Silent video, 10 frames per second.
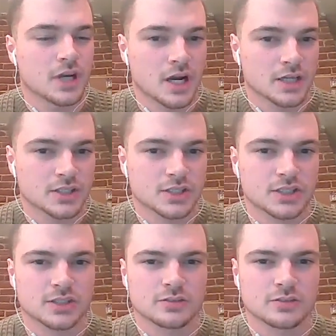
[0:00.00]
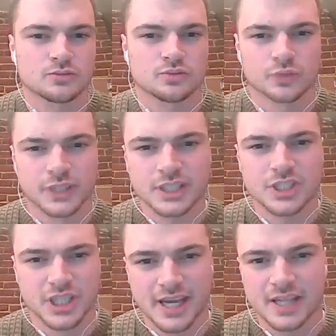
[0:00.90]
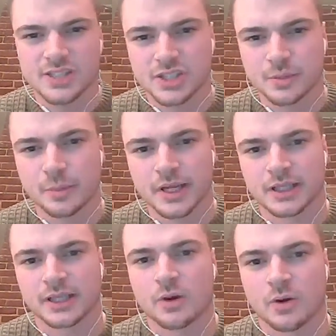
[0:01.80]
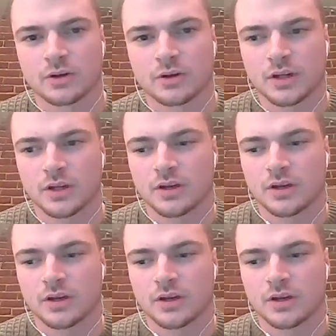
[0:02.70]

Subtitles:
tasks really change depending on